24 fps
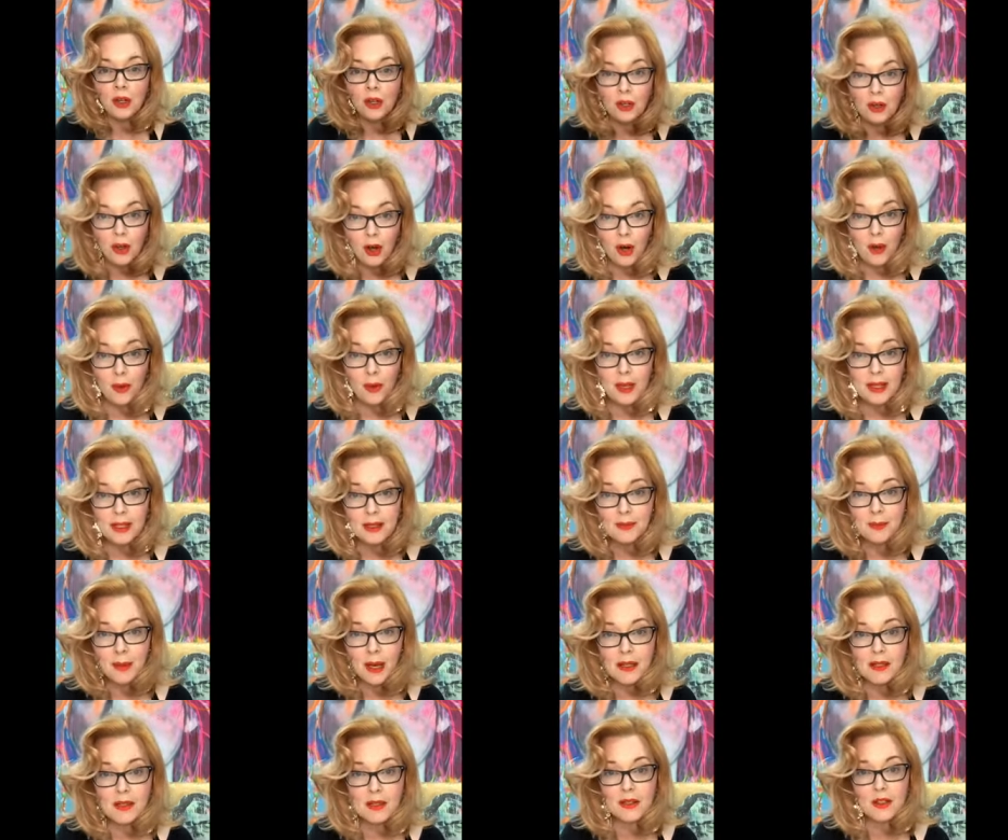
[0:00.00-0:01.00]
always
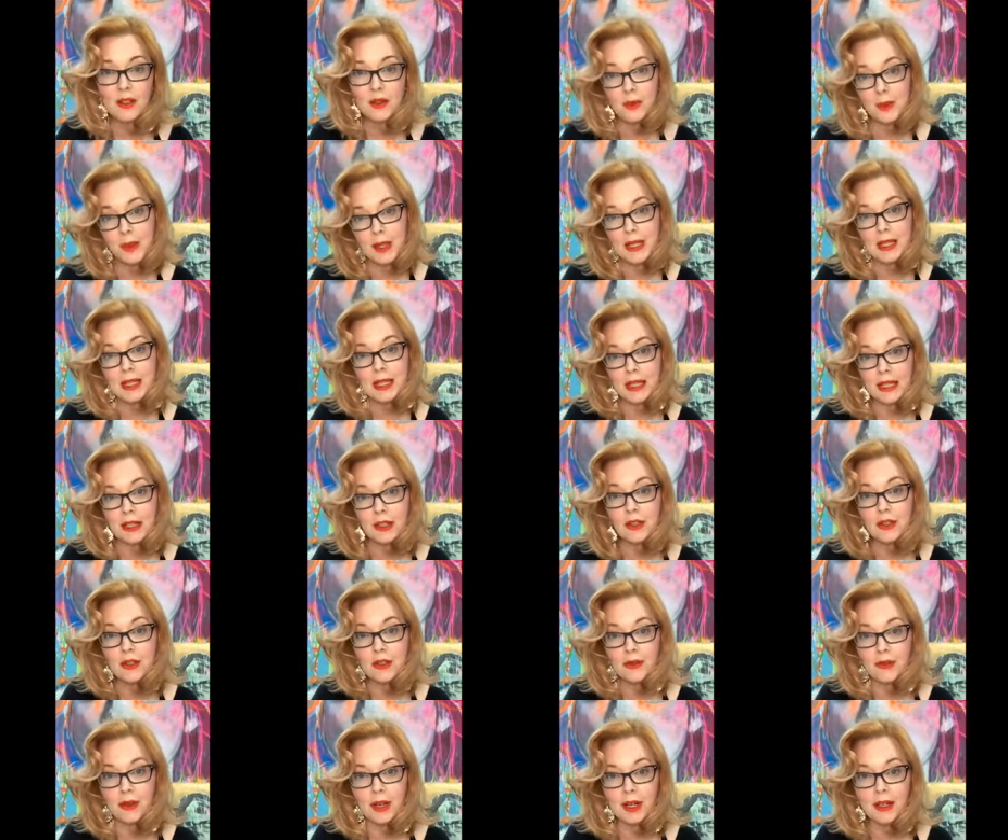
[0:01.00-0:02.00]
message me later
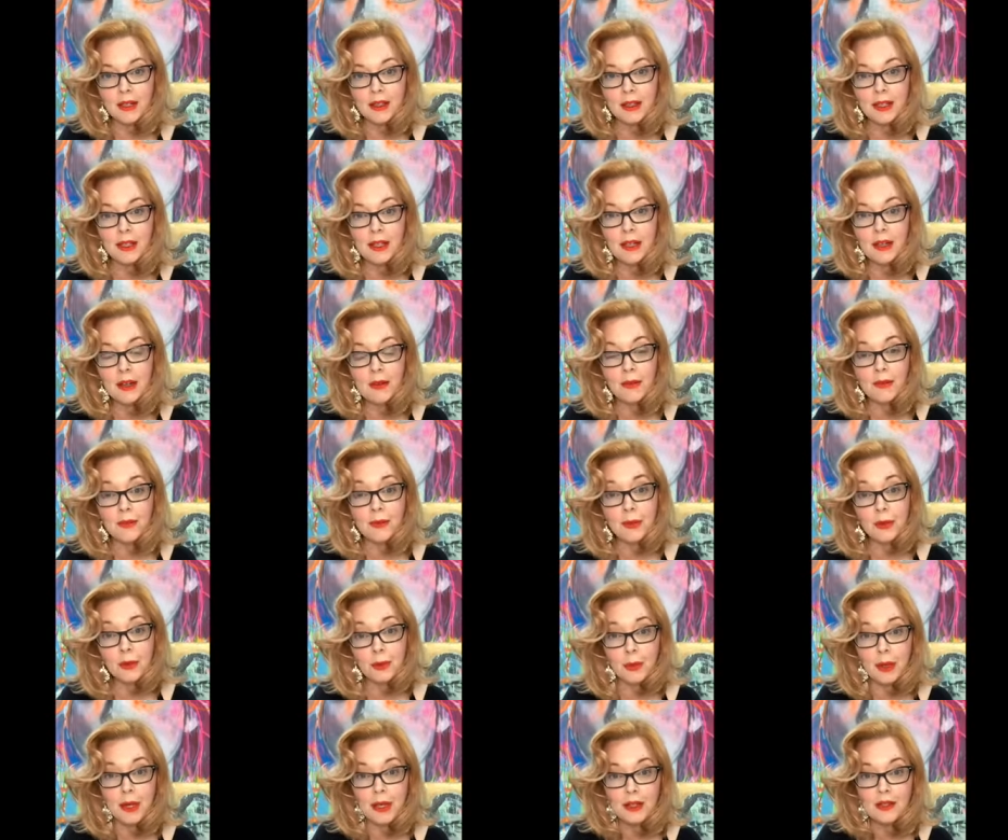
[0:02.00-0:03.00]
directly through my
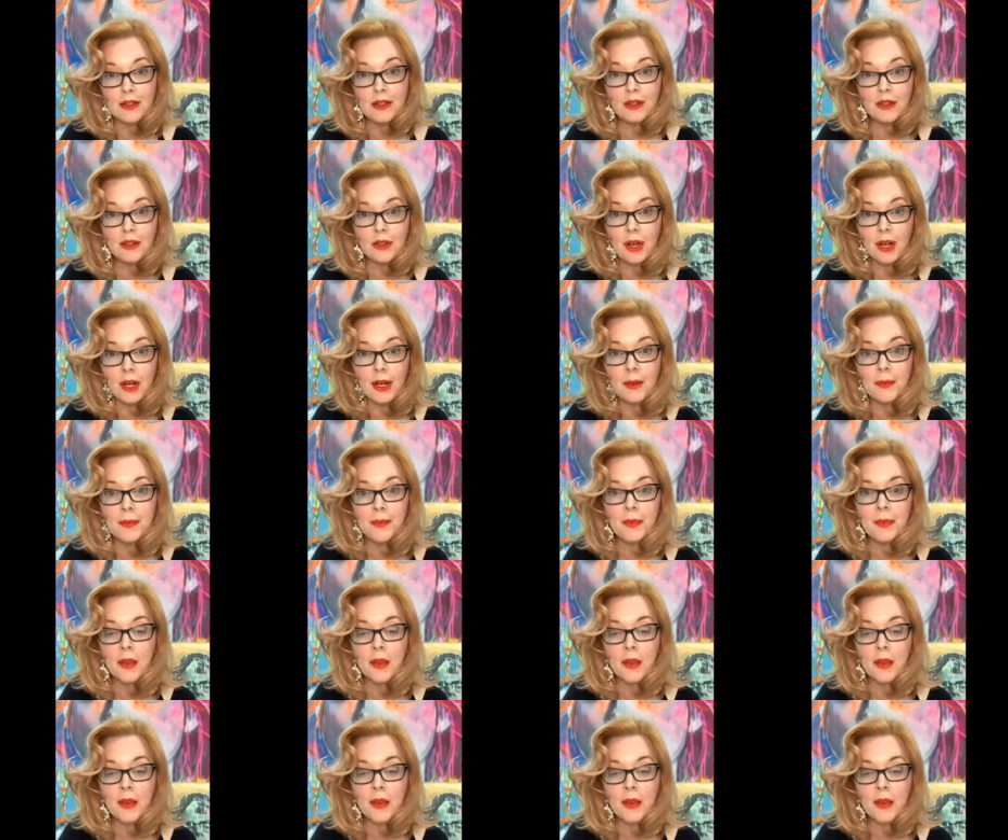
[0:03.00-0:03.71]
Instagram,